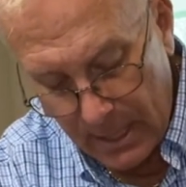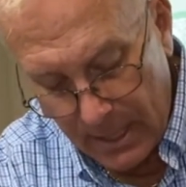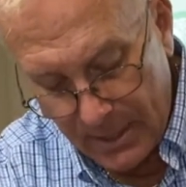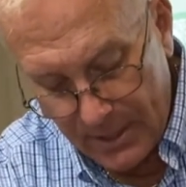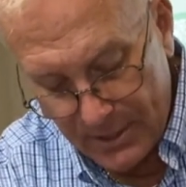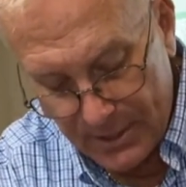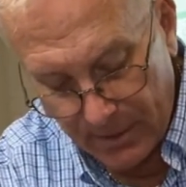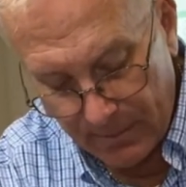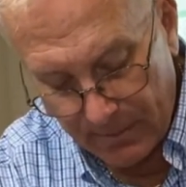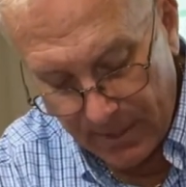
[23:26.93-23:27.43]

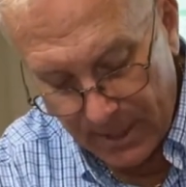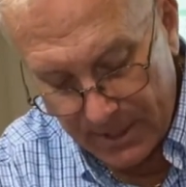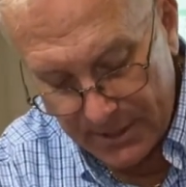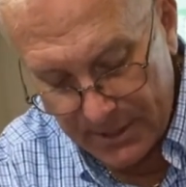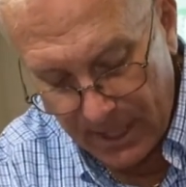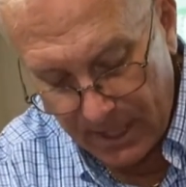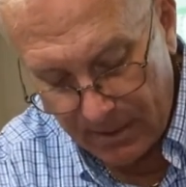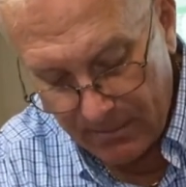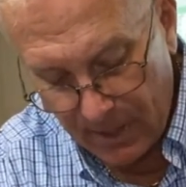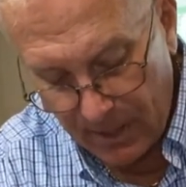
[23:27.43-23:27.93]
So I'm going to
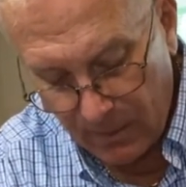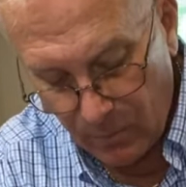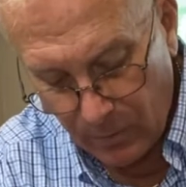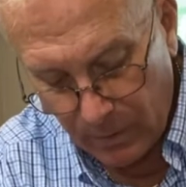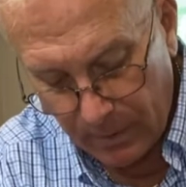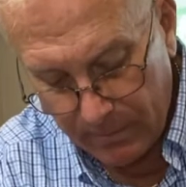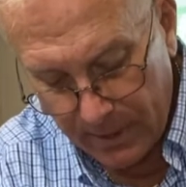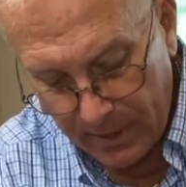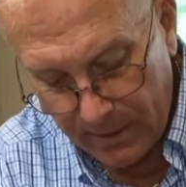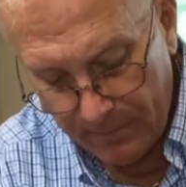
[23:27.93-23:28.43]
take my
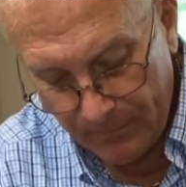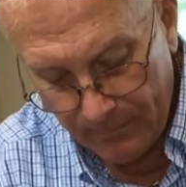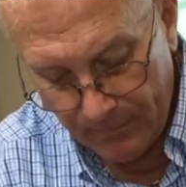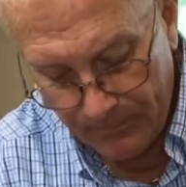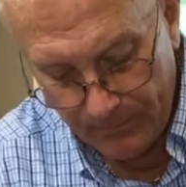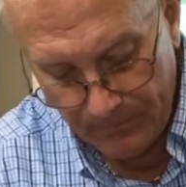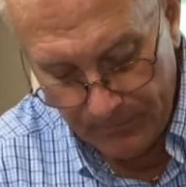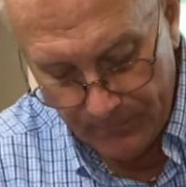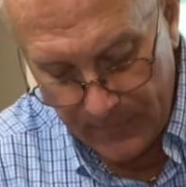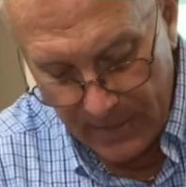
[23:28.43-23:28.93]
ribbon
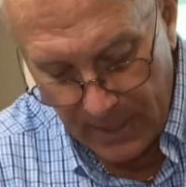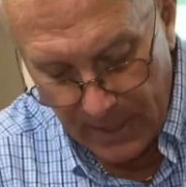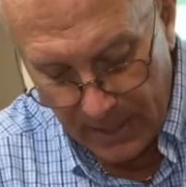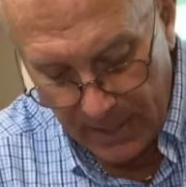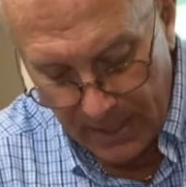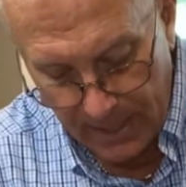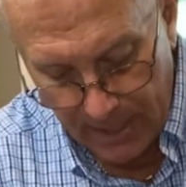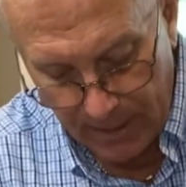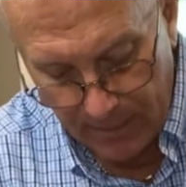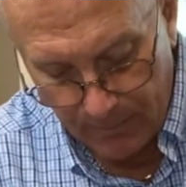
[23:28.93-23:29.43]

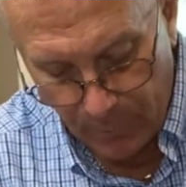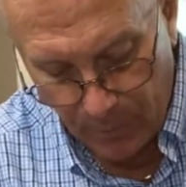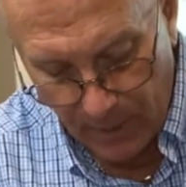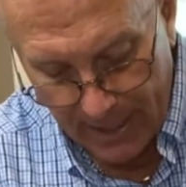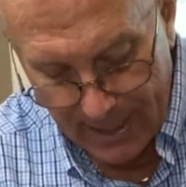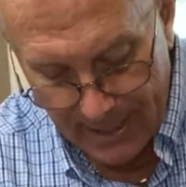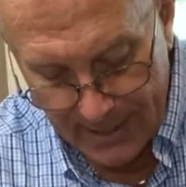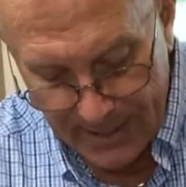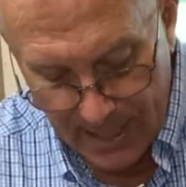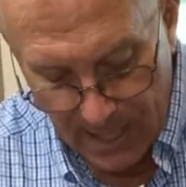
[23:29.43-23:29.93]
and bring
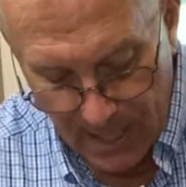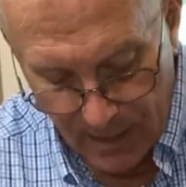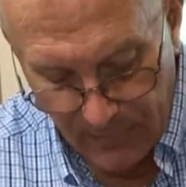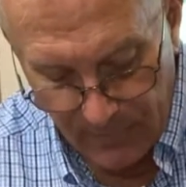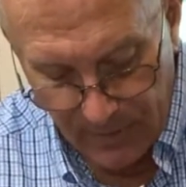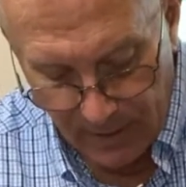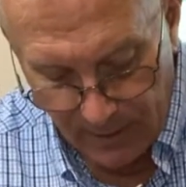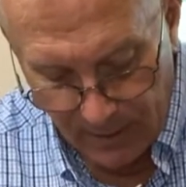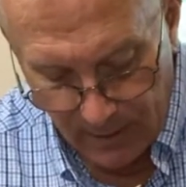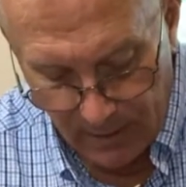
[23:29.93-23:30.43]
it down
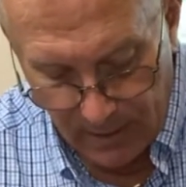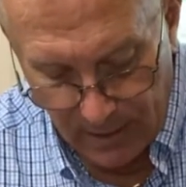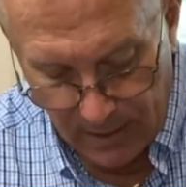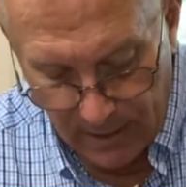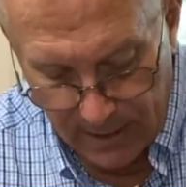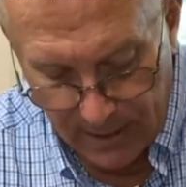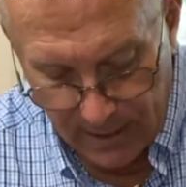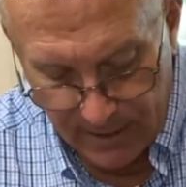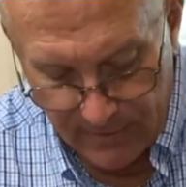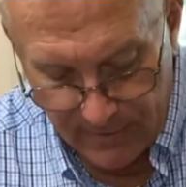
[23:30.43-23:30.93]
the
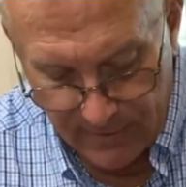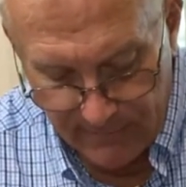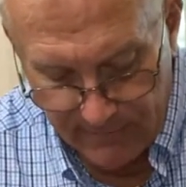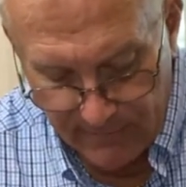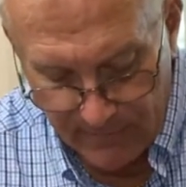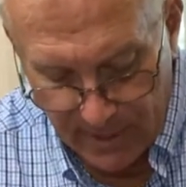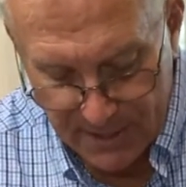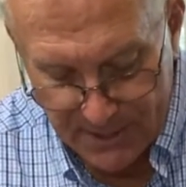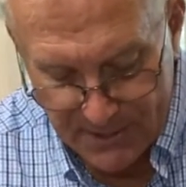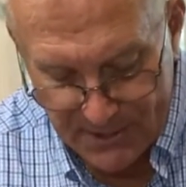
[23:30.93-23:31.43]
length of
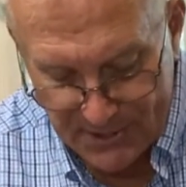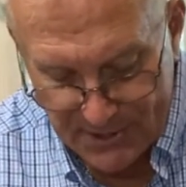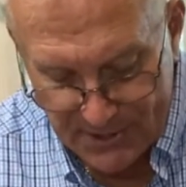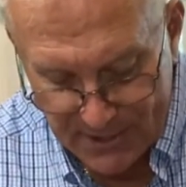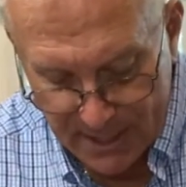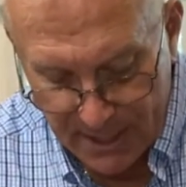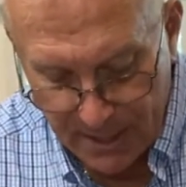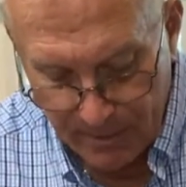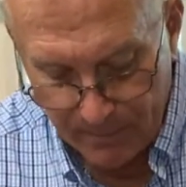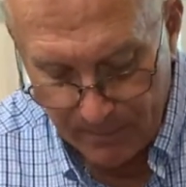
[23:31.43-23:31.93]
my
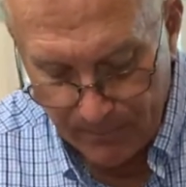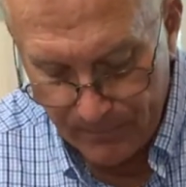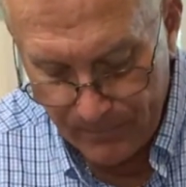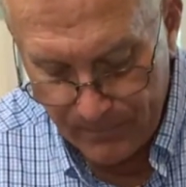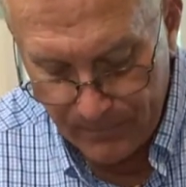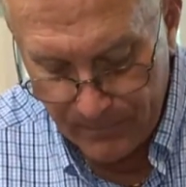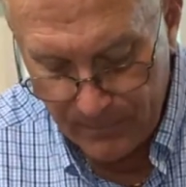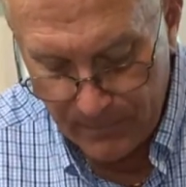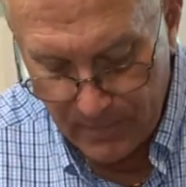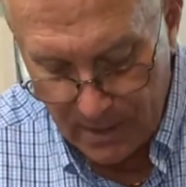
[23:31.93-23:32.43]
stem,
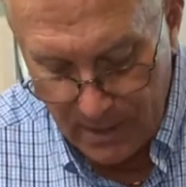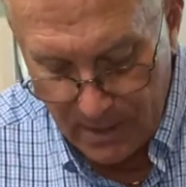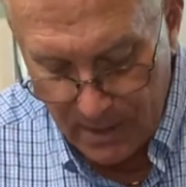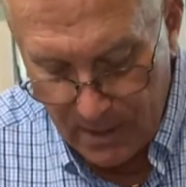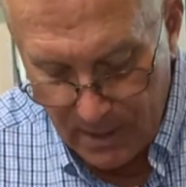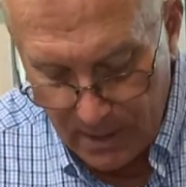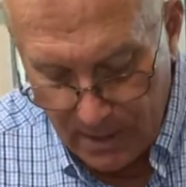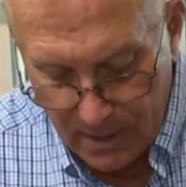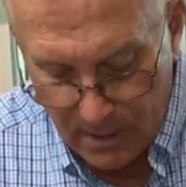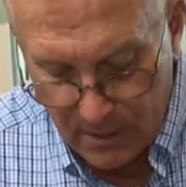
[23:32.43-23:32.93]

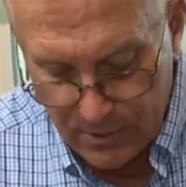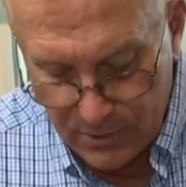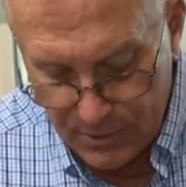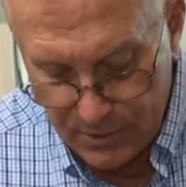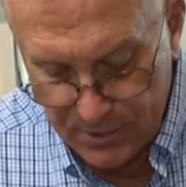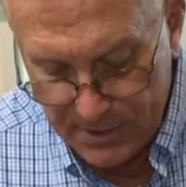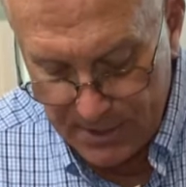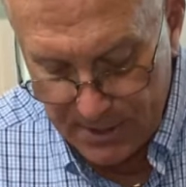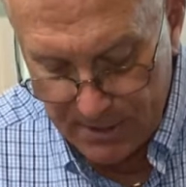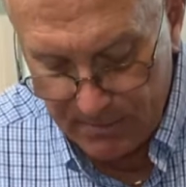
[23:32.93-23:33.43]
as you
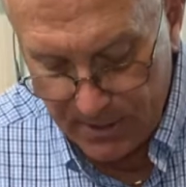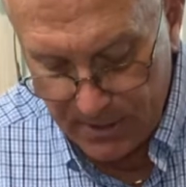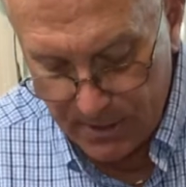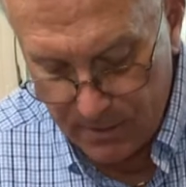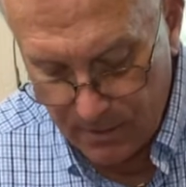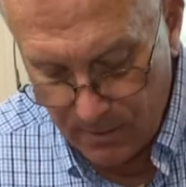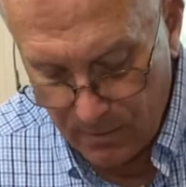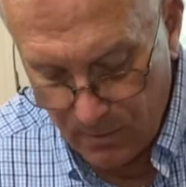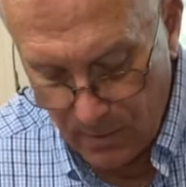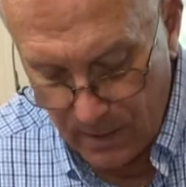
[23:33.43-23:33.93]
see me
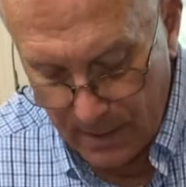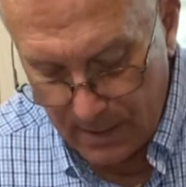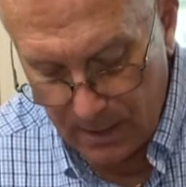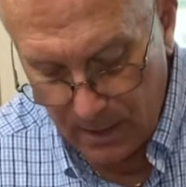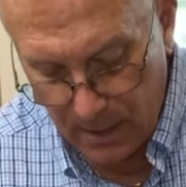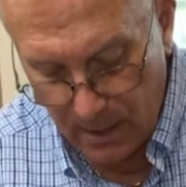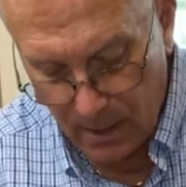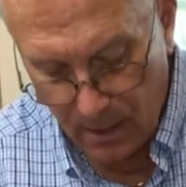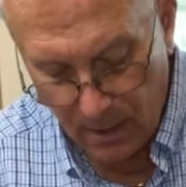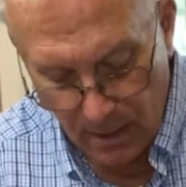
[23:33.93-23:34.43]
do right
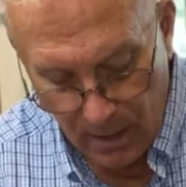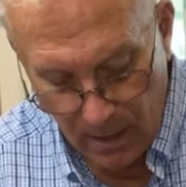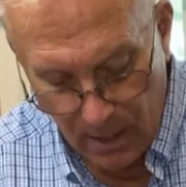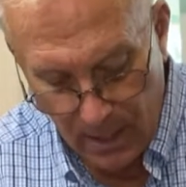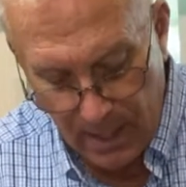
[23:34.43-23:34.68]
there.